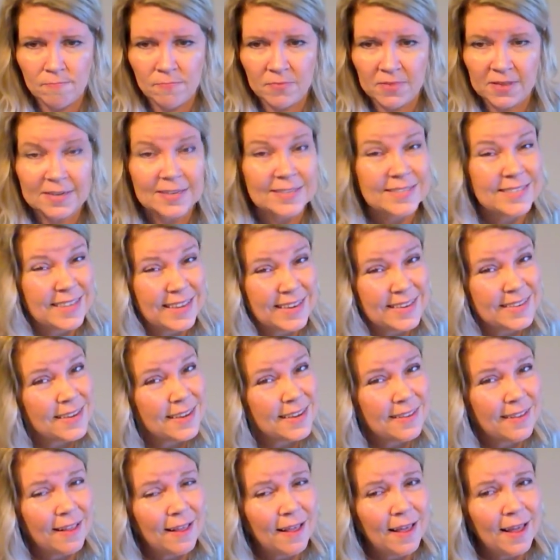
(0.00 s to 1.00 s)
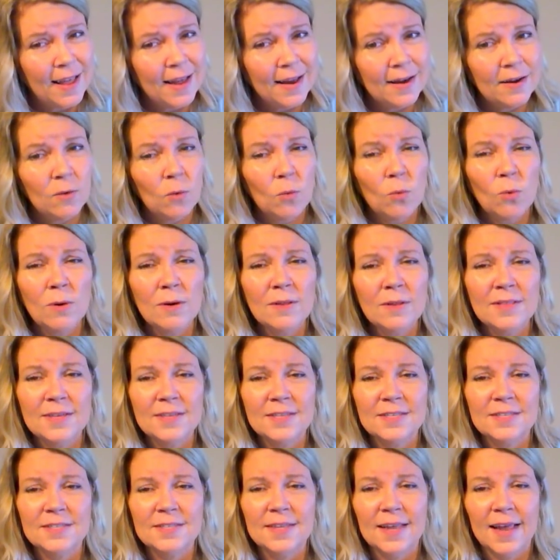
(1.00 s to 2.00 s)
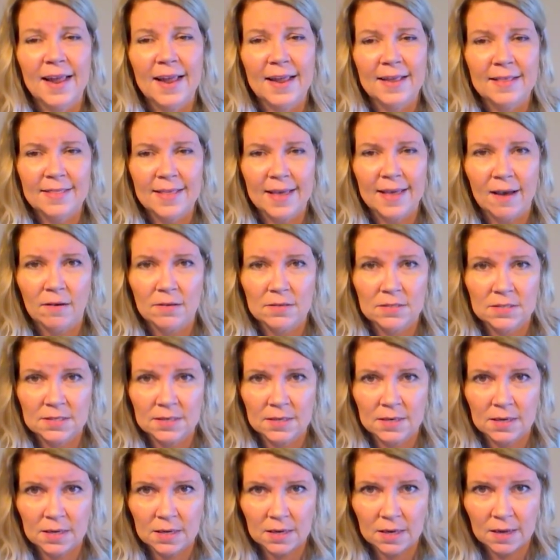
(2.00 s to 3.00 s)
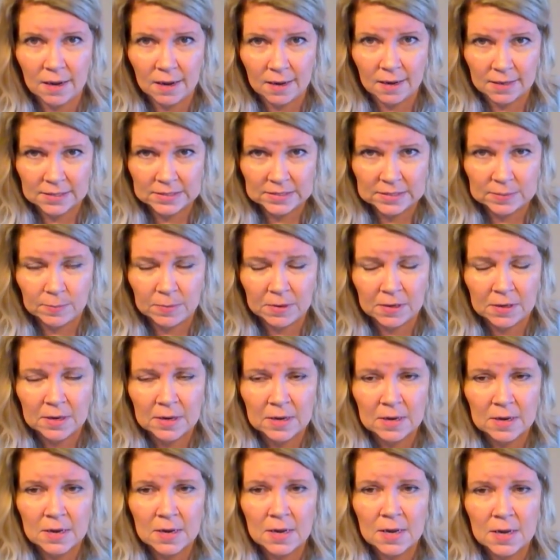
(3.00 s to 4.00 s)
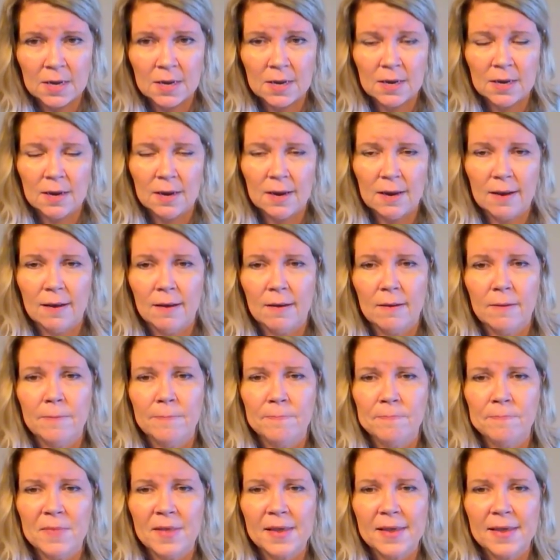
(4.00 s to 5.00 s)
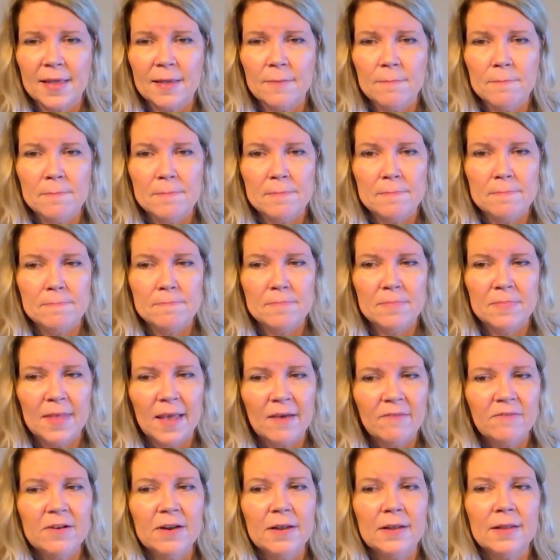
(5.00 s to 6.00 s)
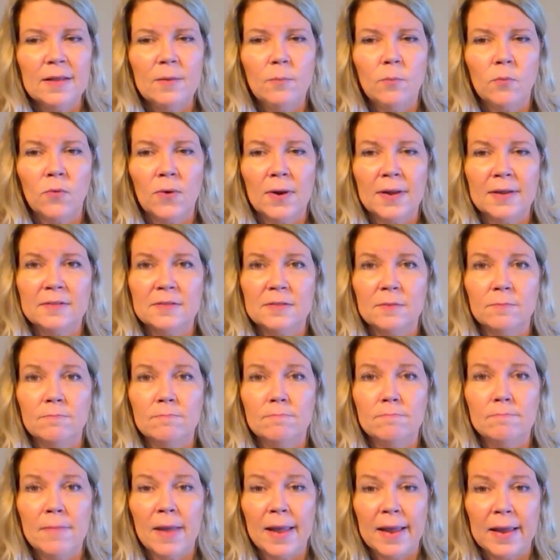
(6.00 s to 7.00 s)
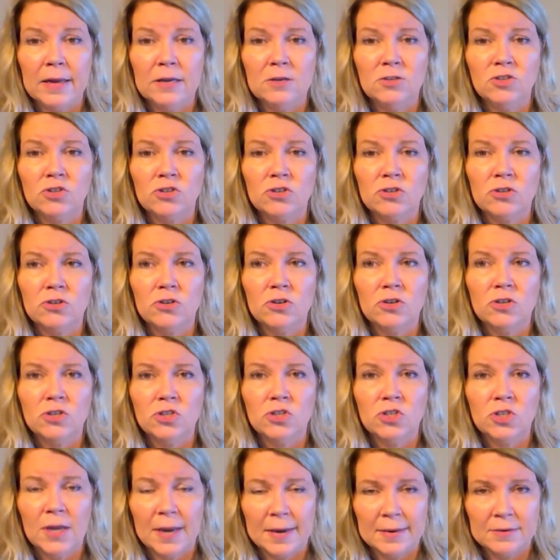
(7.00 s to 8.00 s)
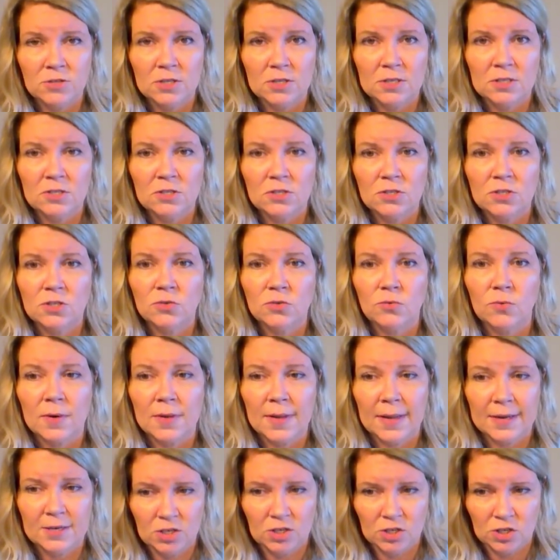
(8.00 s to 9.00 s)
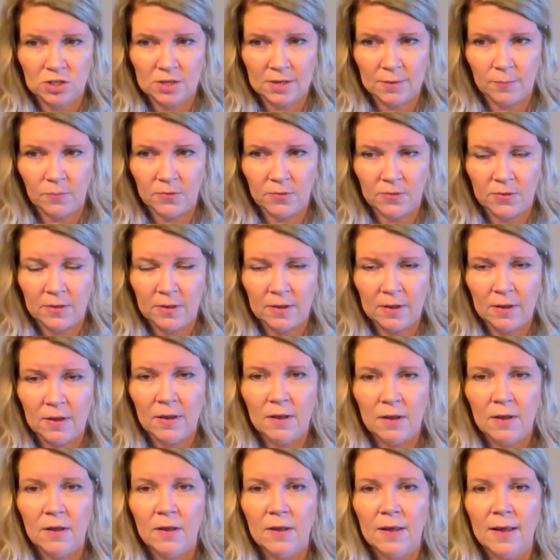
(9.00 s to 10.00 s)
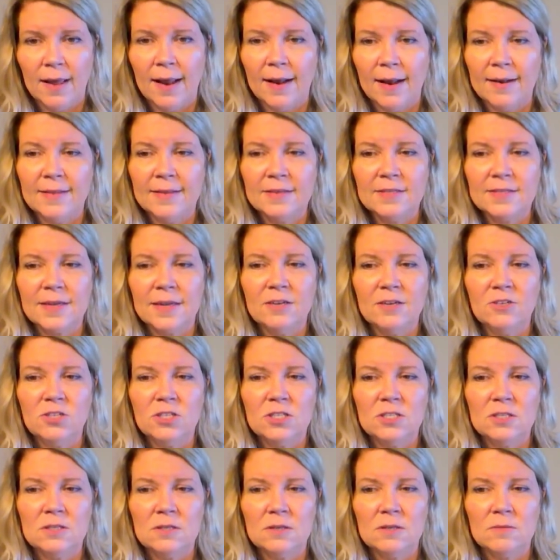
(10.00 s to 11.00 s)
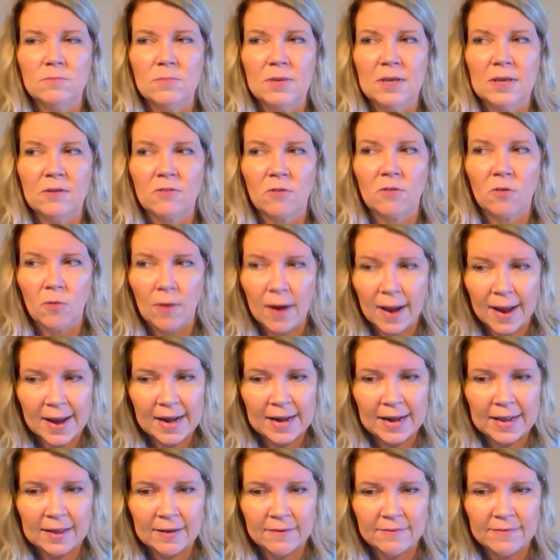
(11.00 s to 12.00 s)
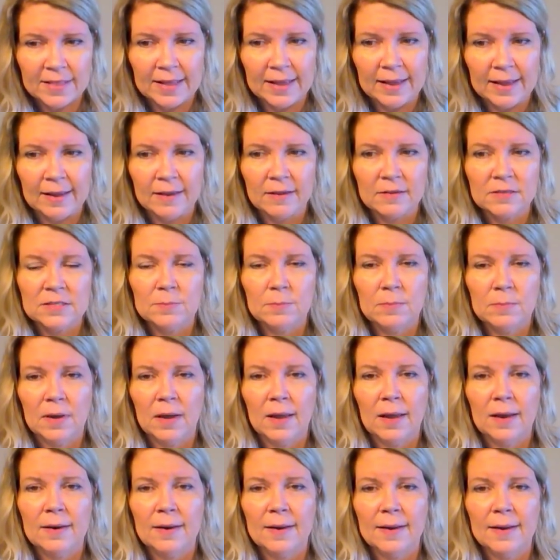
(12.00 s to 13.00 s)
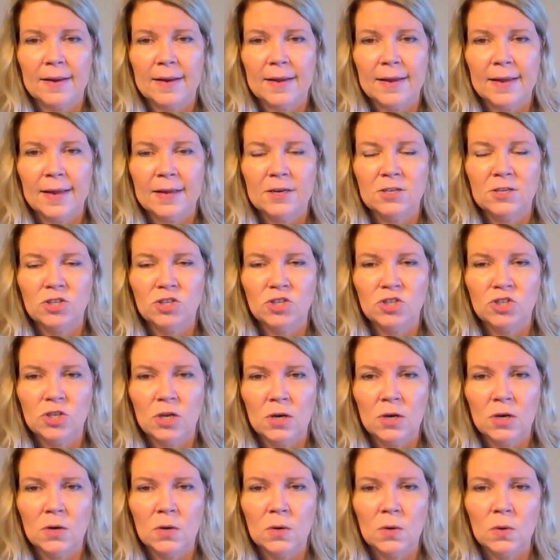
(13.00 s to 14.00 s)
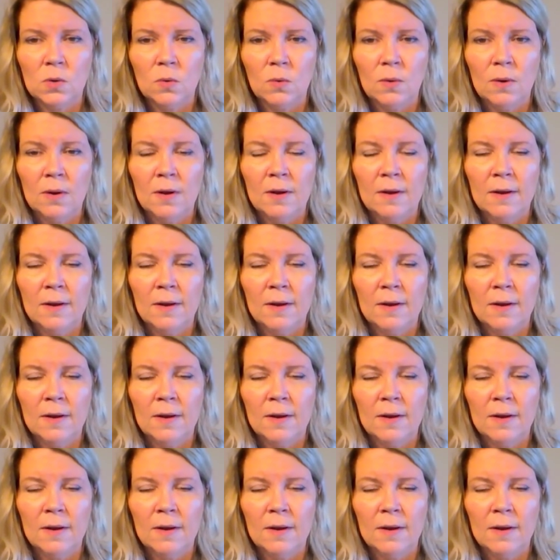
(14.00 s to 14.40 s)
the descendant line or this 8th house cusp, it can definitely bring some major changes to relationships. And this can just be a variety of things, but it can show